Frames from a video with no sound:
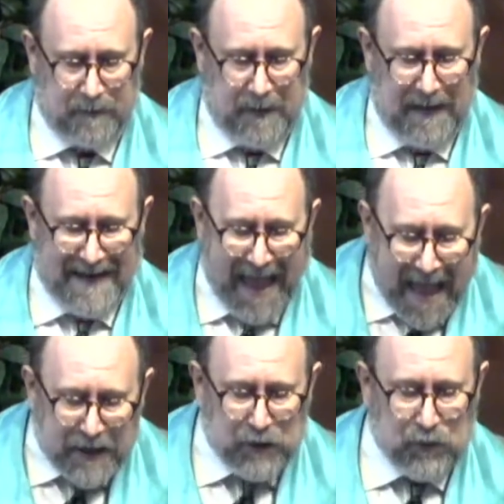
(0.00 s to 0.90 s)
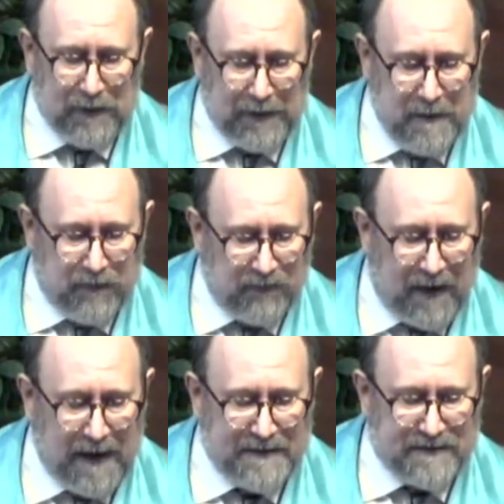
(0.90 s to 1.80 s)
It accurately
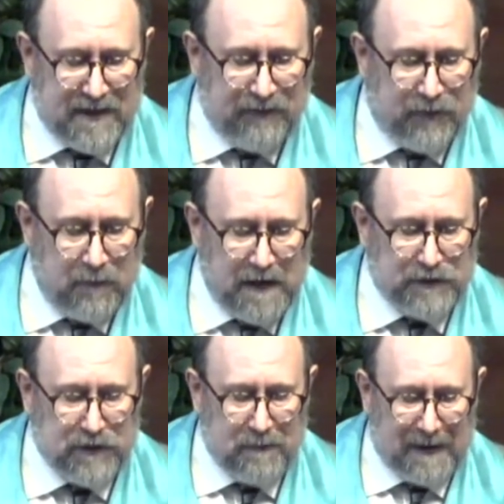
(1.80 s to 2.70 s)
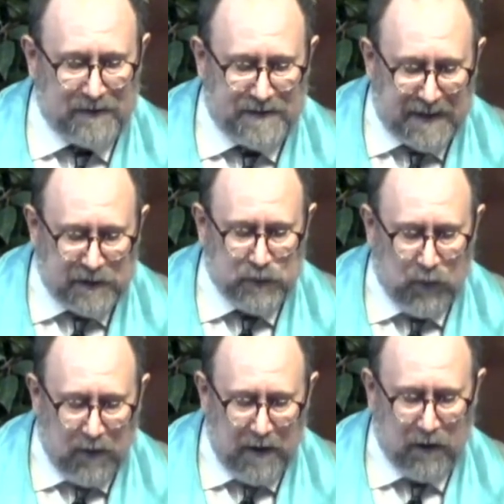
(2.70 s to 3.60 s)
provides information about
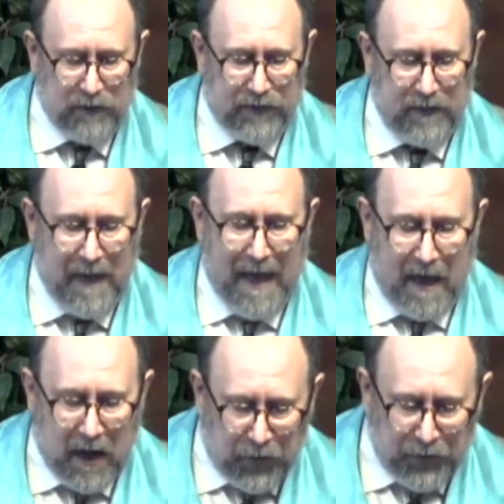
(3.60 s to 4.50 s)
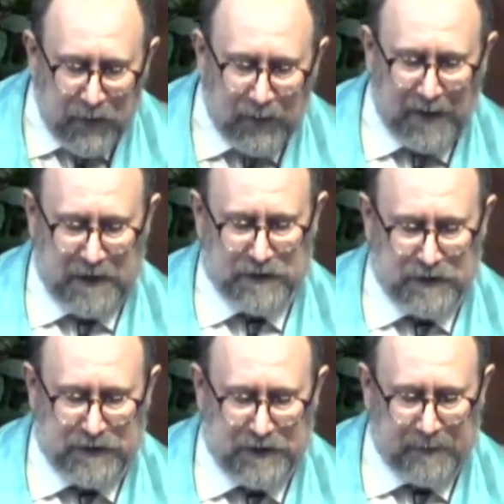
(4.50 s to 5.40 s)
sexual health, healthy
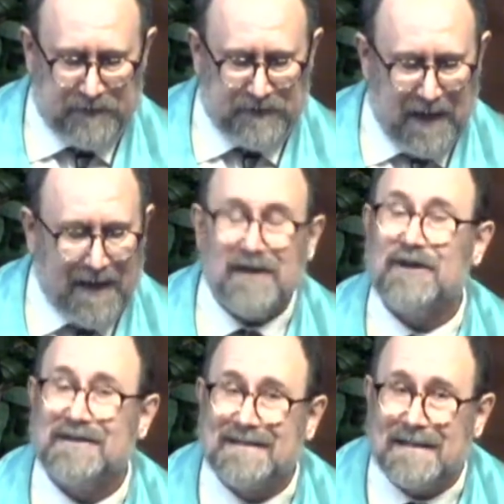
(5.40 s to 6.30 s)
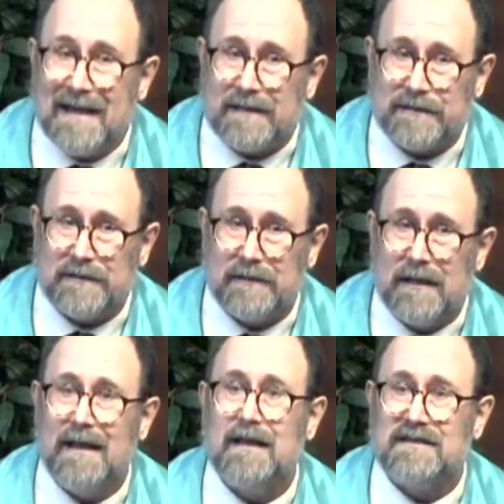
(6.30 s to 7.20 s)
relationships, consent,
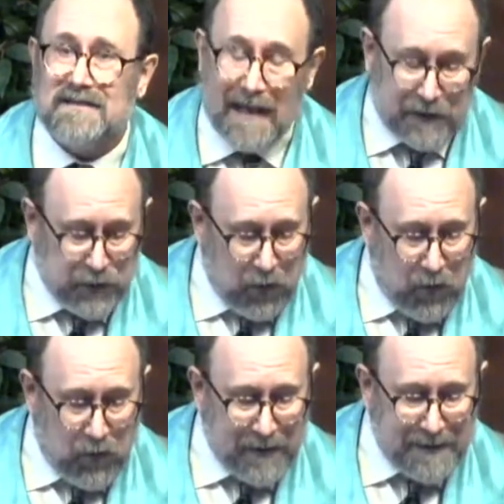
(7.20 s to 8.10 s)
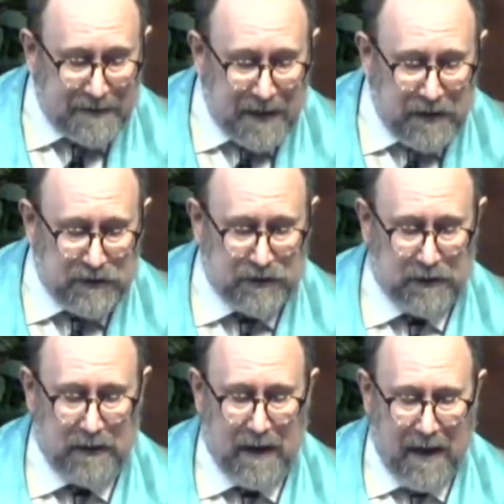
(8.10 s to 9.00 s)
sexual
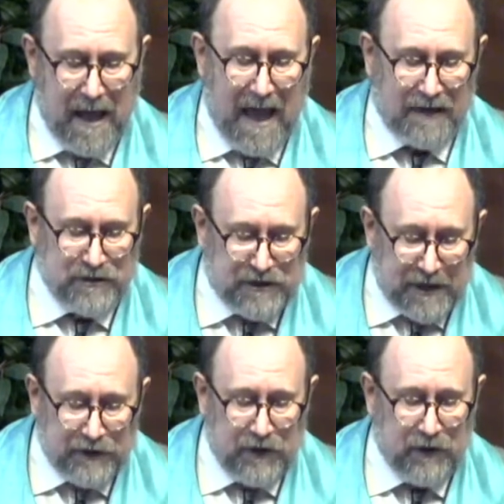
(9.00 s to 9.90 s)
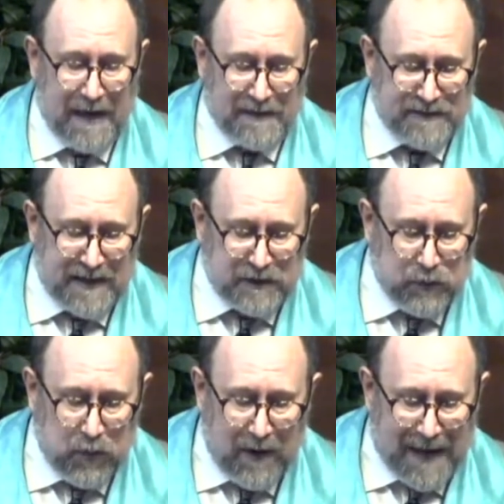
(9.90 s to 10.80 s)
orientation, and gender and
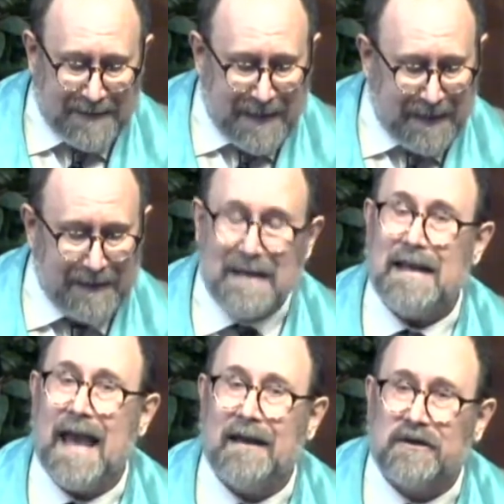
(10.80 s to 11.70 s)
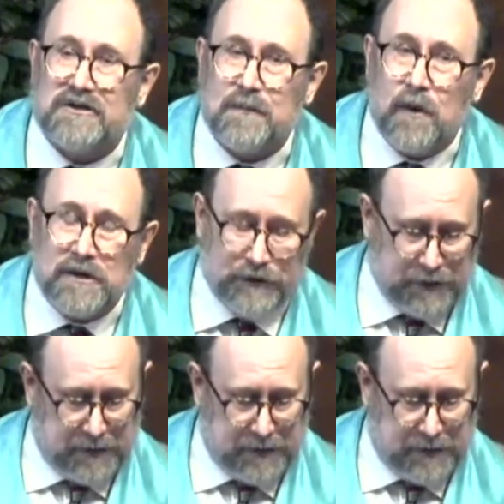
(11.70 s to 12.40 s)
sexual identity and expression.